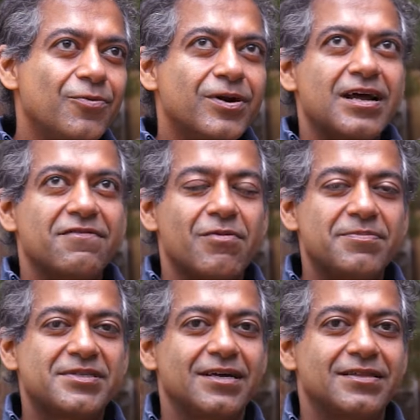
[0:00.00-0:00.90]
we're kind of a
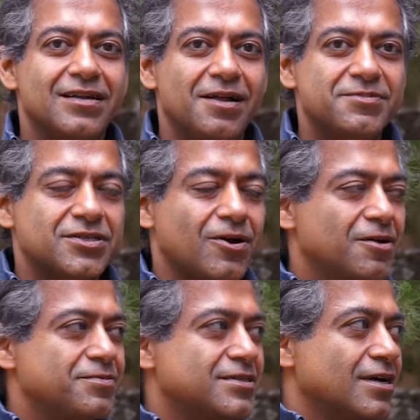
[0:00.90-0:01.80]
website that helps
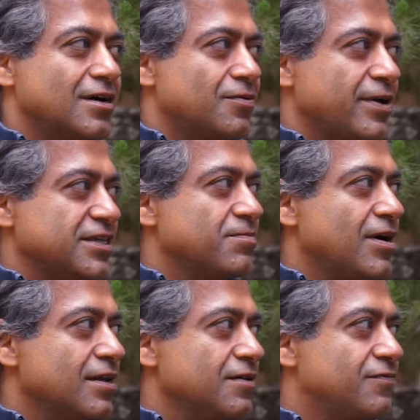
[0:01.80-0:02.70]
startups raise
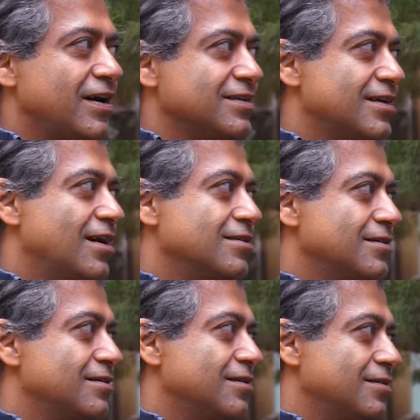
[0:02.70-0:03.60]
money, find
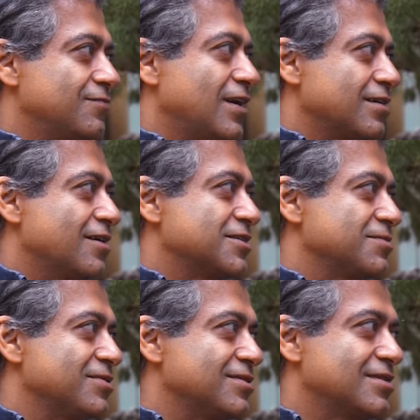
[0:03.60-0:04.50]
talent, and find
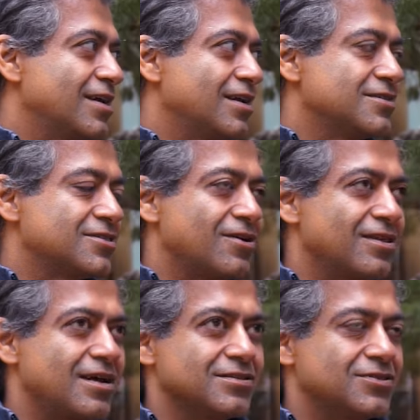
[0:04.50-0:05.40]
customers, and
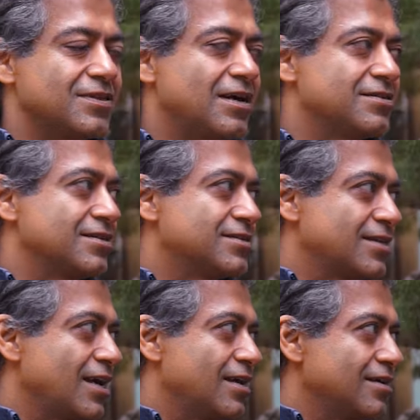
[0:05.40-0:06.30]
started that in
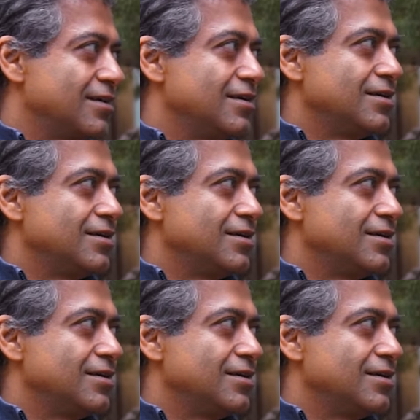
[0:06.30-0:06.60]
2010.